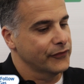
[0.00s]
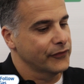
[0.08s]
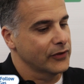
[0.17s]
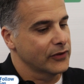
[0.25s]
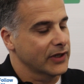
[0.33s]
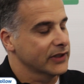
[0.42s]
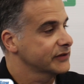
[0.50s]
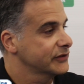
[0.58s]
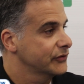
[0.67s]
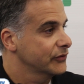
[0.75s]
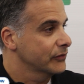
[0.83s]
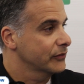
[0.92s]
for us
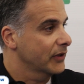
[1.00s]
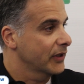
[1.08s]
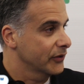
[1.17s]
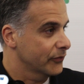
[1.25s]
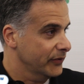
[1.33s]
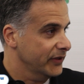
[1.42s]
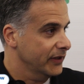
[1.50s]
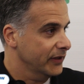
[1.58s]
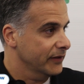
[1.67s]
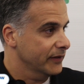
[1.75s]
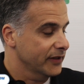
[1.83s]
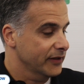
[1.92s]
to
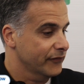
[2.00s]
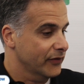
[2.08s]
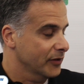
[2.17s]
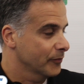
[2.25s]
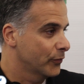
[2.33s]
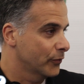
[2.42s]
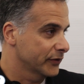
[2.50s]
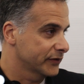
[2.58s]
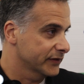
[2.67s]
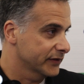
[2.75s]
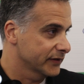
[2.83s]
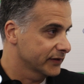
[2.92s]
agree the very
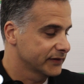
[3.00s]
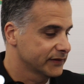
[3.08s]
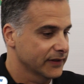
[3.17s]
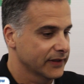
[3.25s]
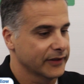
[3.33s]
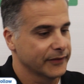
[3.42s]
important